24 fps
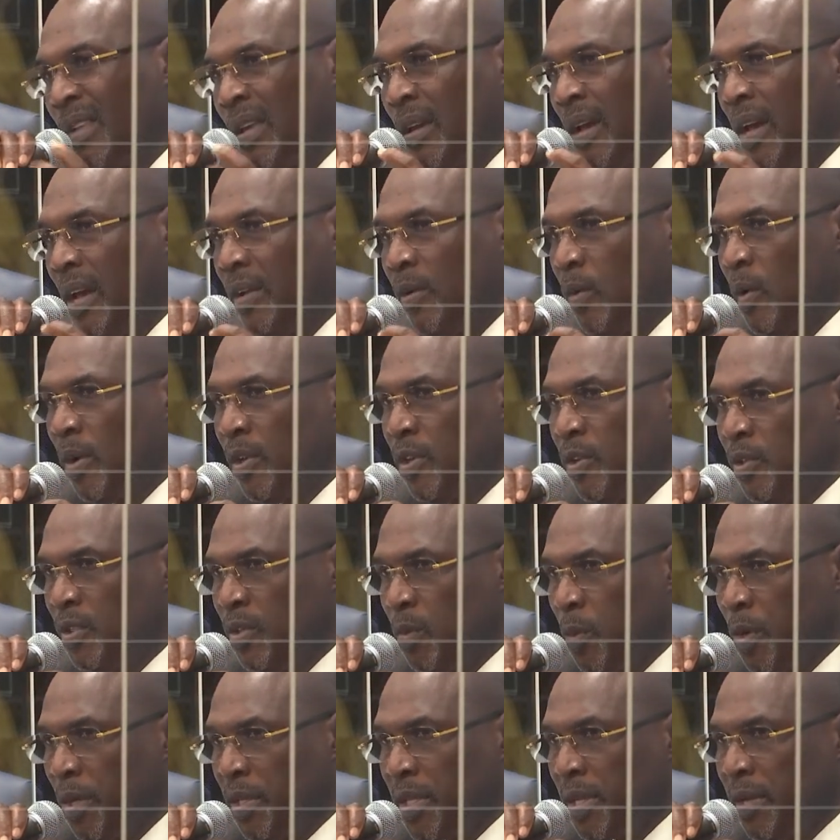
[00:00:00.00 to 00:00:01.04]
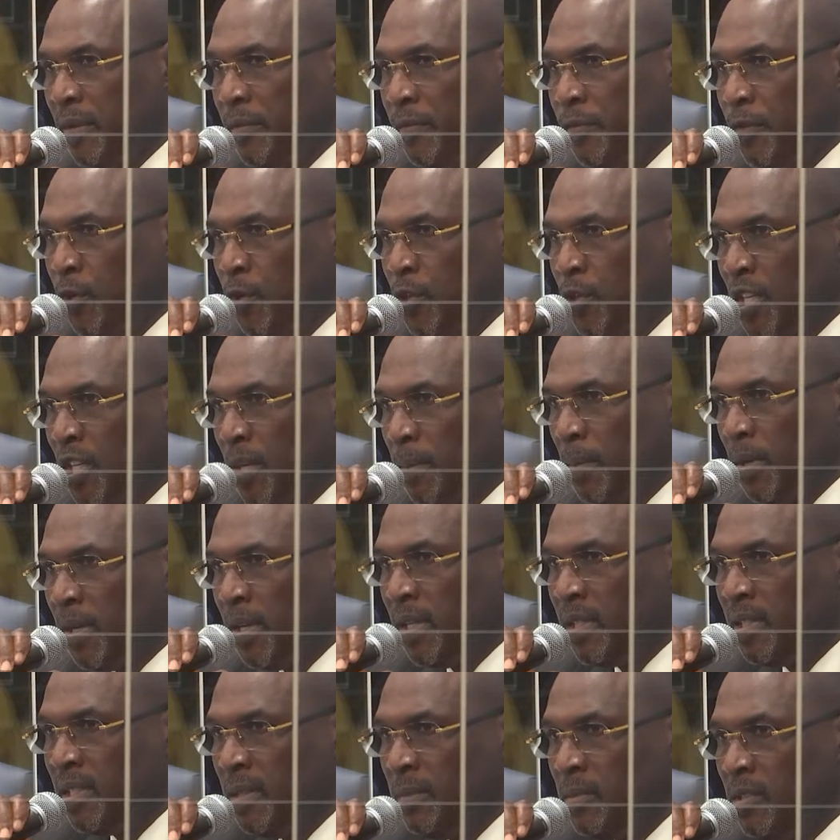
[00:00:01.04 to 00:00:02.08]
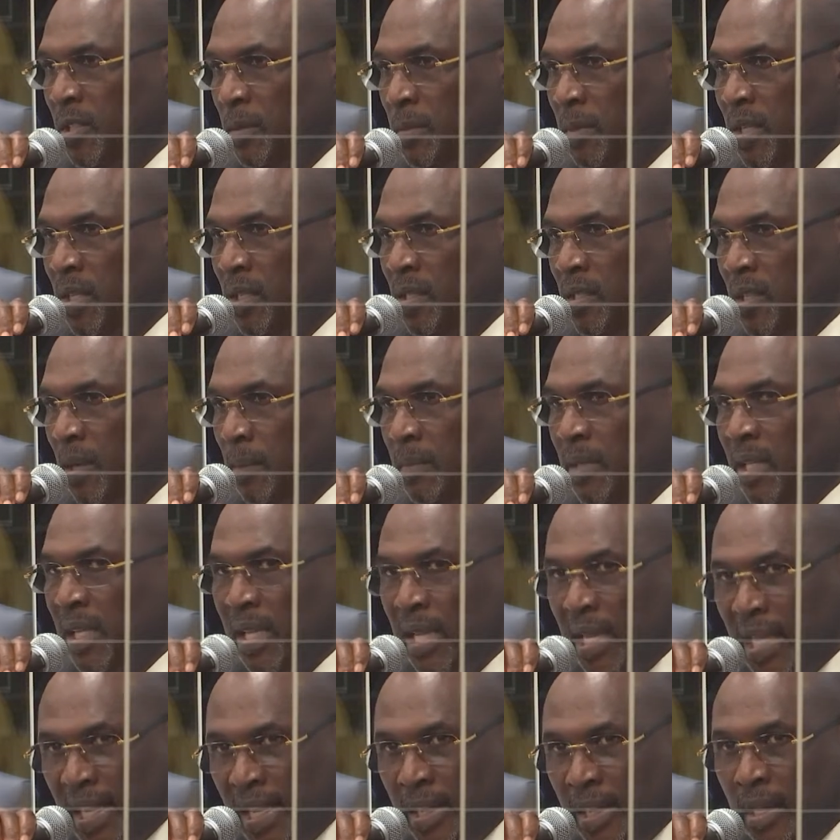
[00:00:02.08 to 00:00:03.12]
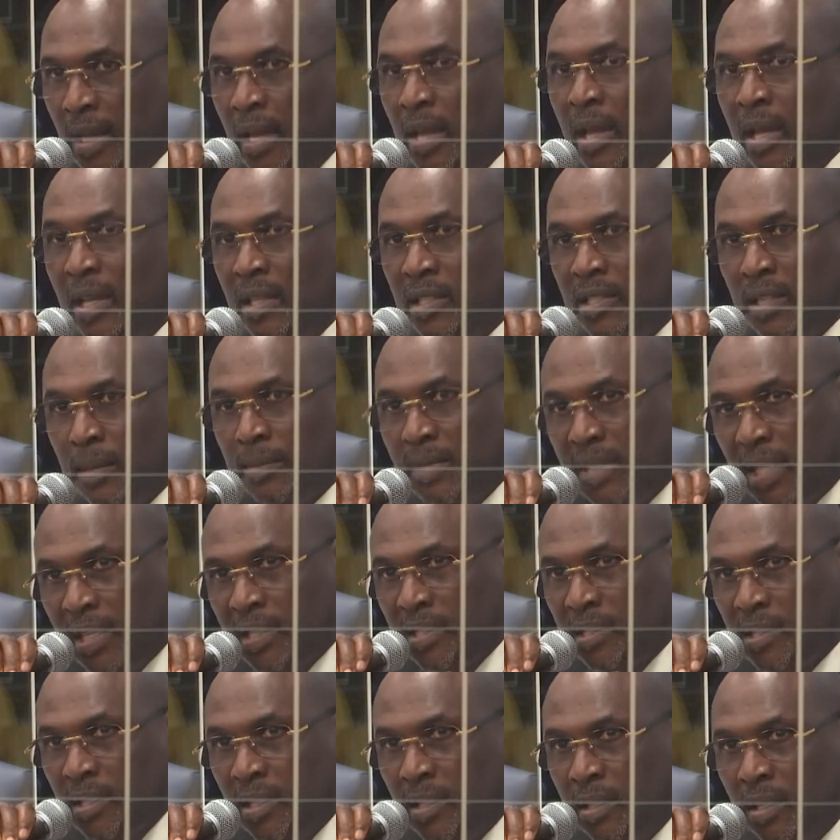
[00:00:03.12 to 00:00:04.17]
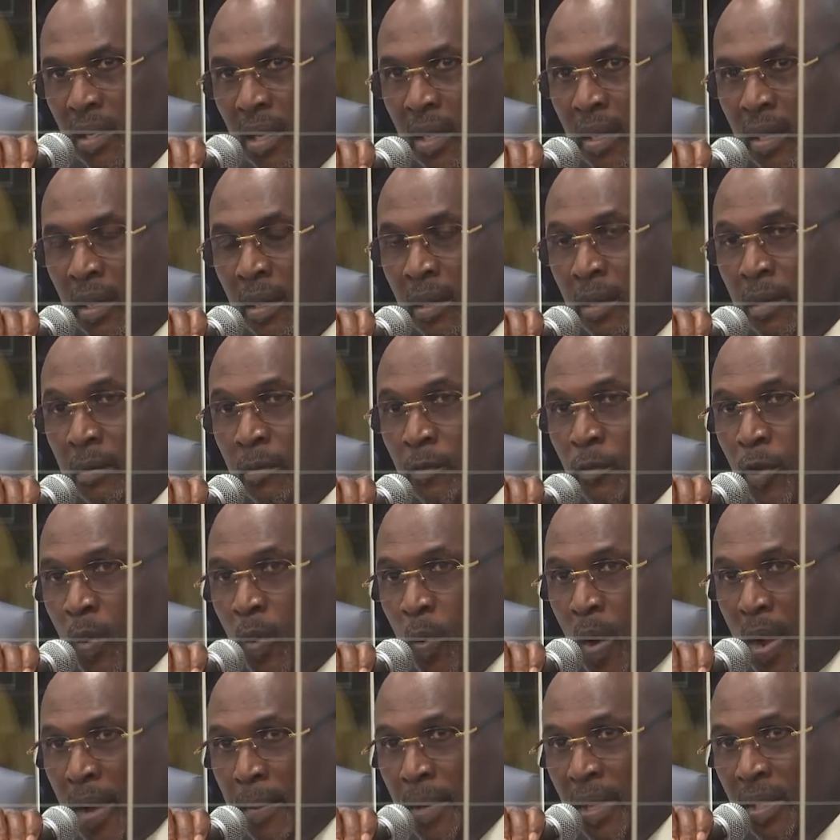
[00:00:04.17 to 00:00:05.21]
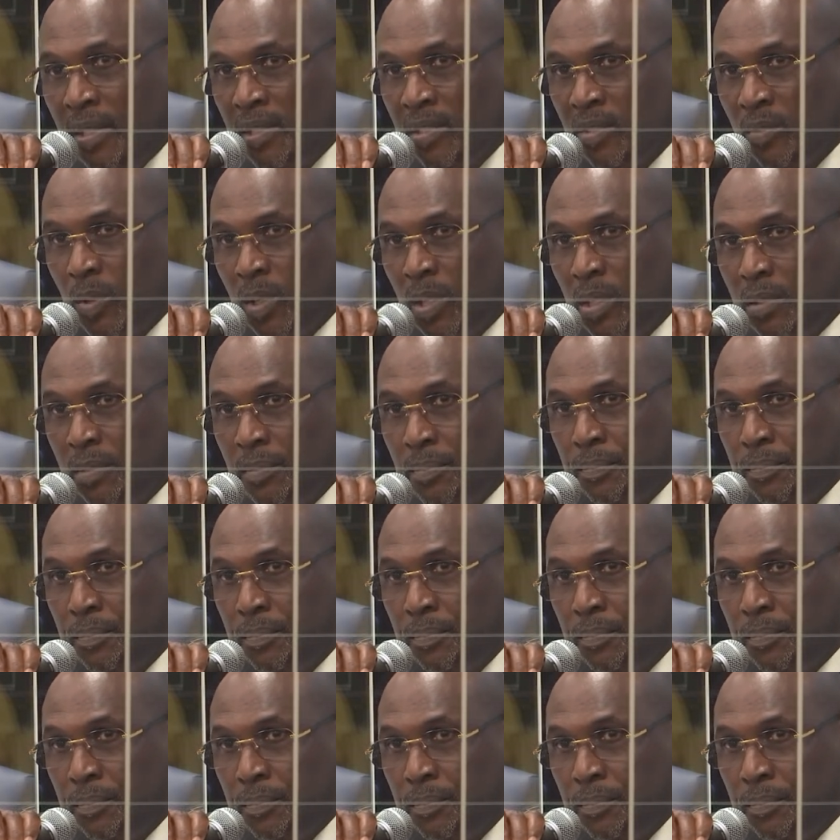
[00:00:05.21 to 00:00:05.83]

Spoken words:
I don't want to use the word confusion, but there seems to be some delay in some testing requirement as well.